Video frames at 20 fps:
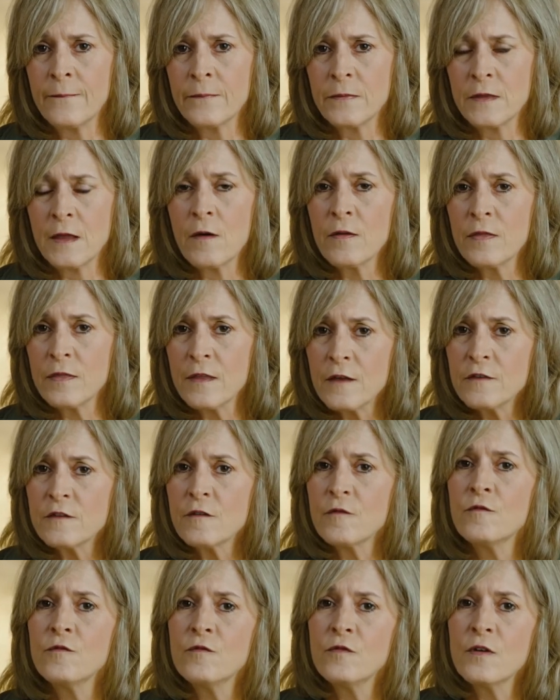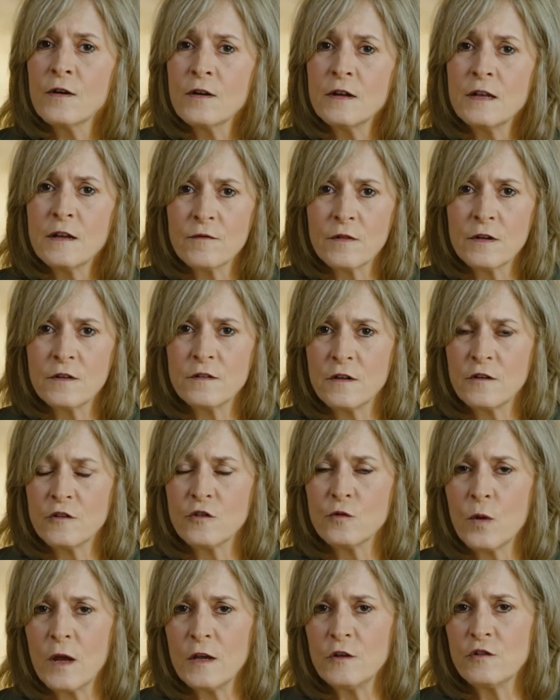Now, that's a very different
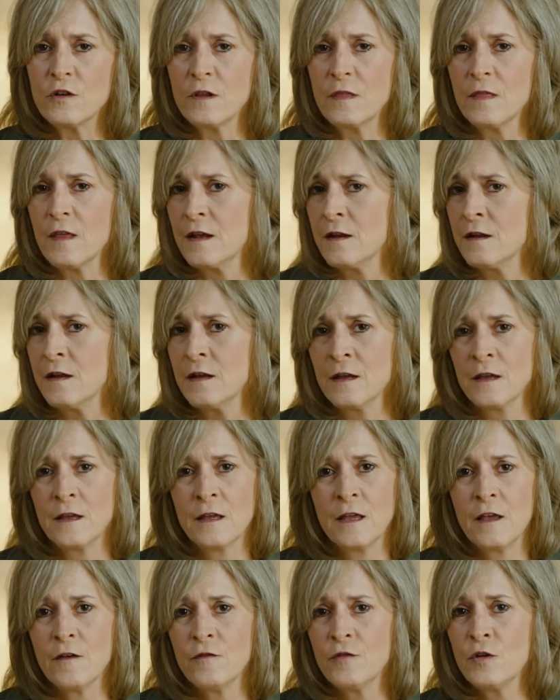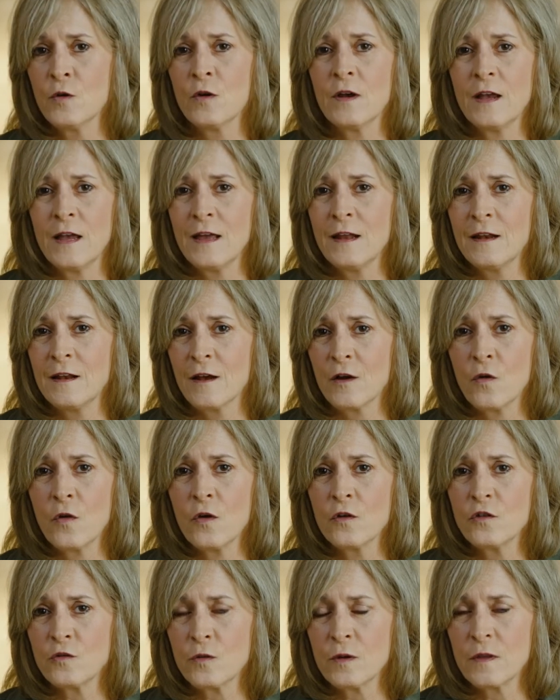situation than if you're in a
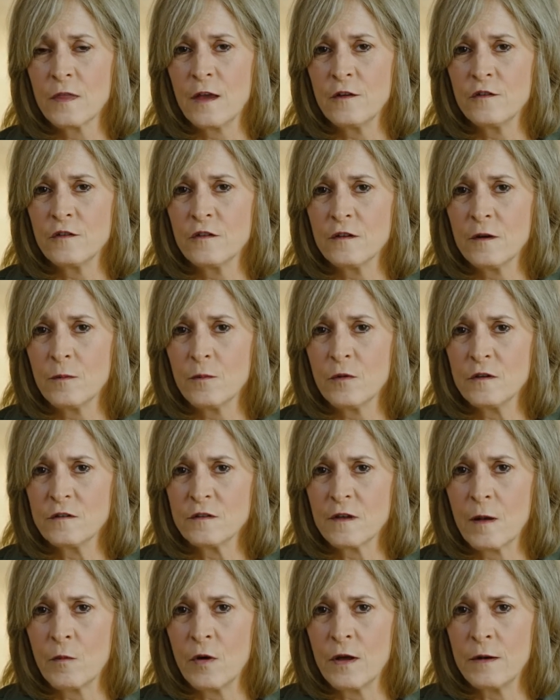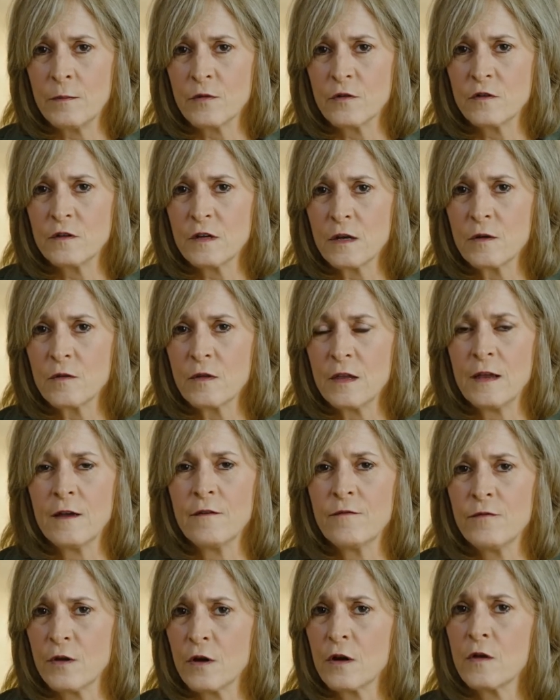close relationship with someone, particularly
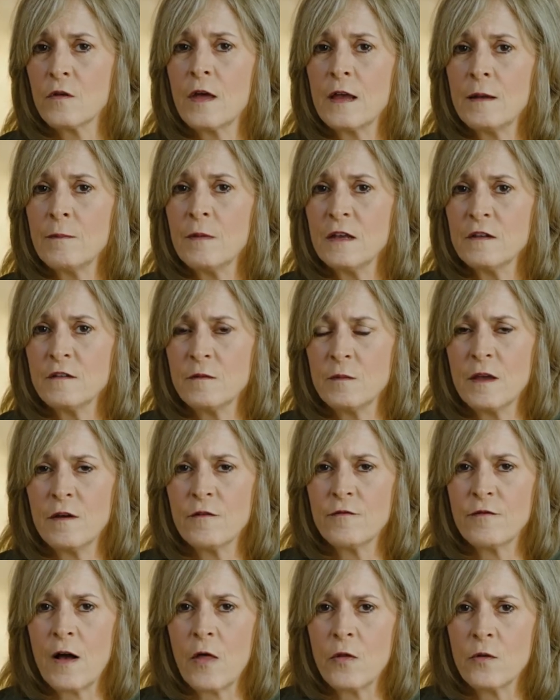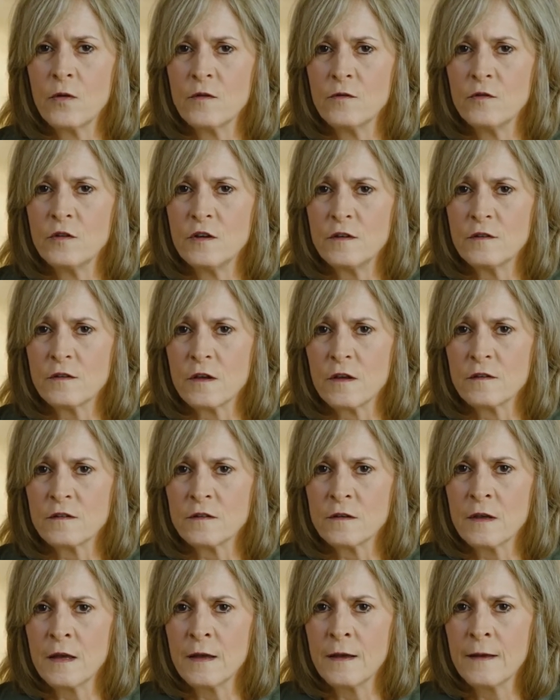if they're claiming to be a follower of
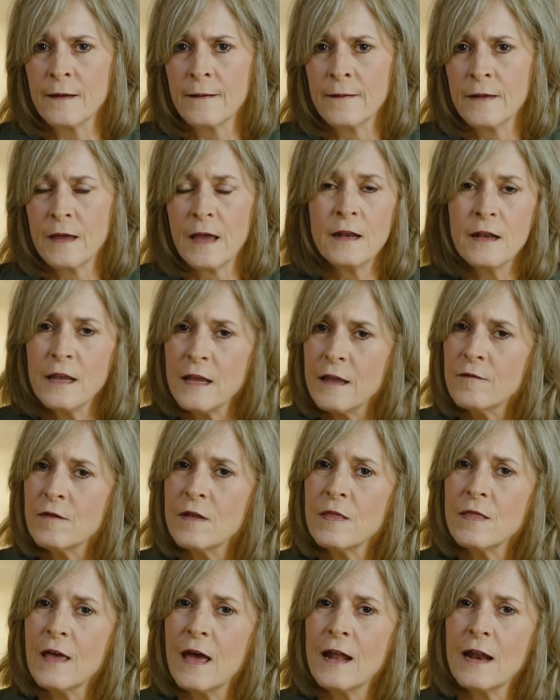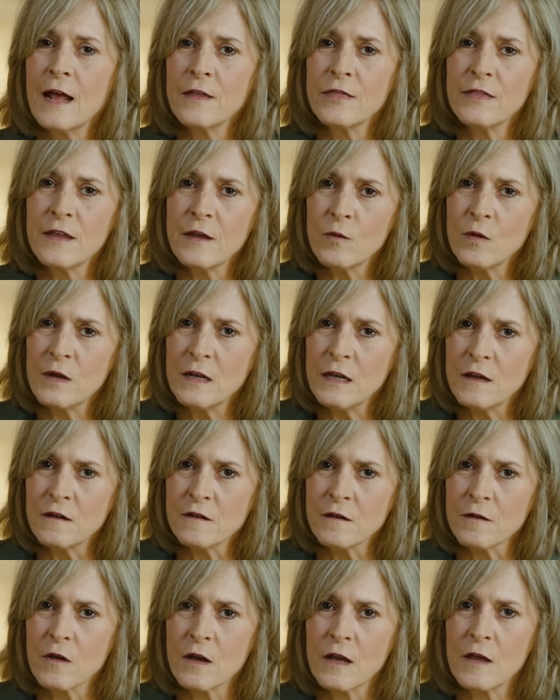Jesus. And even then, I think we need
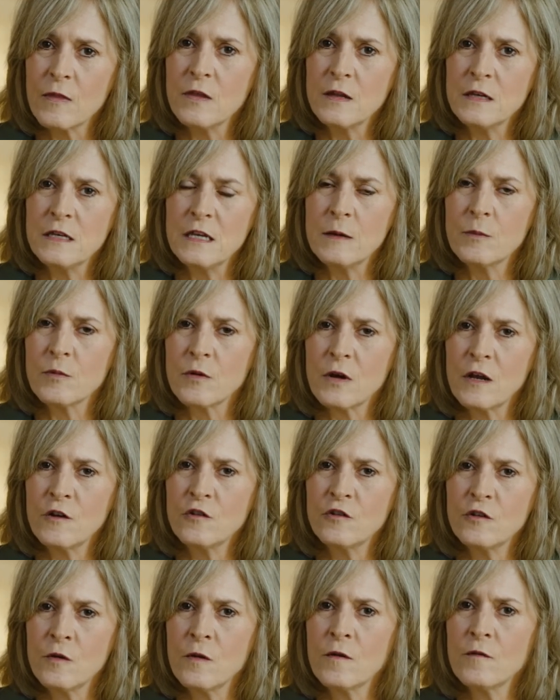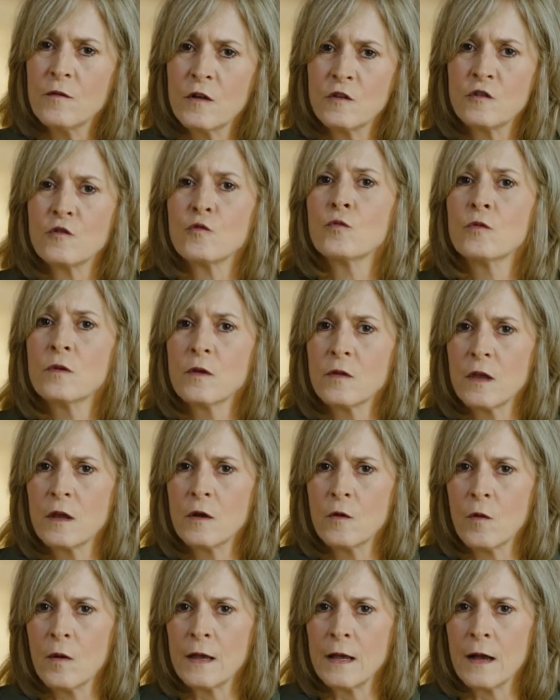to look at the deeper issue of what's really
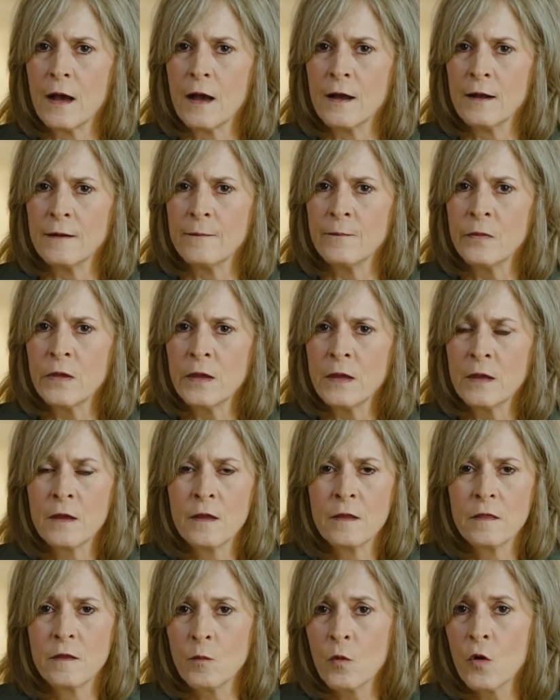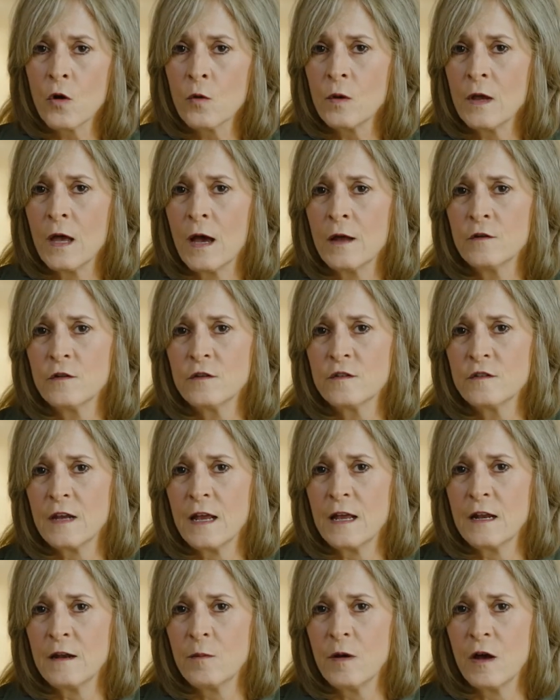going on. The more we
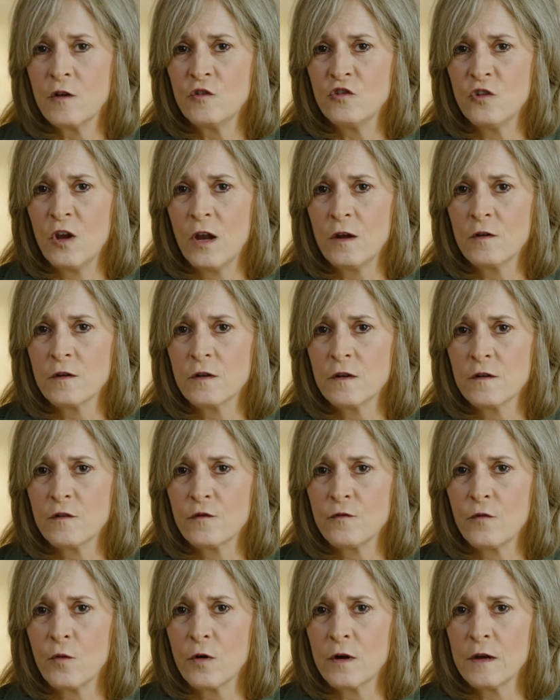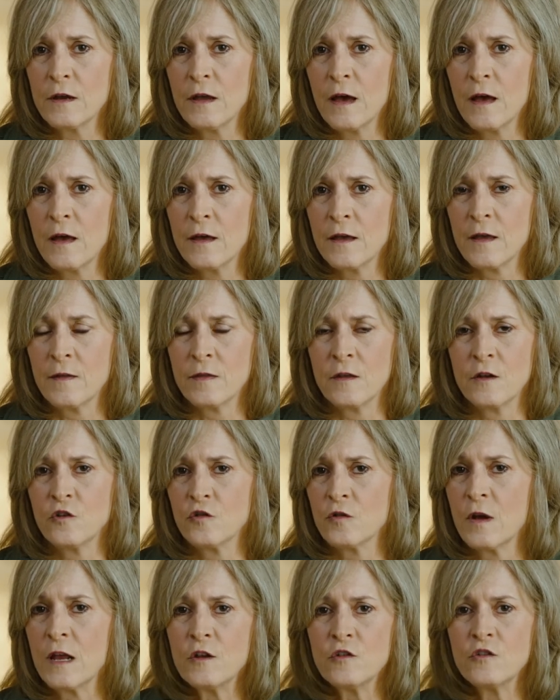understand about gender dysphoria and the
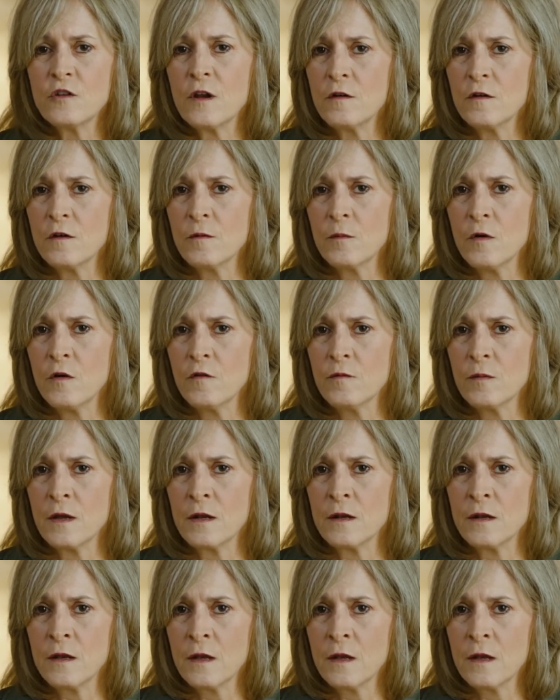transgender movement,